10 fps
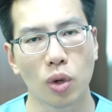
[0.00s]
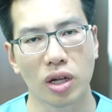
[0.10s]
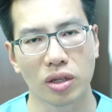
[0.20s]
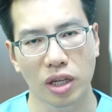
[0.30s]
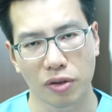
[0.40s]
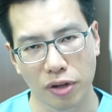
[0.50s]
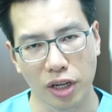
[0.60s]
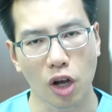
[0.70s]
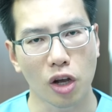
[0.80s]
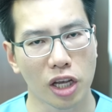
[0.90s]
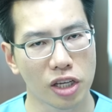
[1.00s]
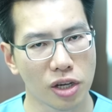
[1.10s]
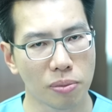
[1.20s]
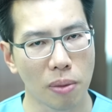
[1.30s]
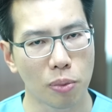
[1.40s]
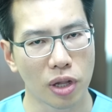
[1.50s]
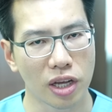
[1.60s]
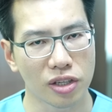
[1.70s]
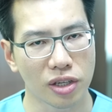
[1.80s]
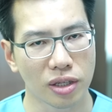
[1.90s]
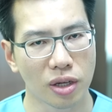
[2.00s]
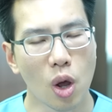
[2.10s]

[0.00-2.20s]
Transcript: world for the Caucasian population,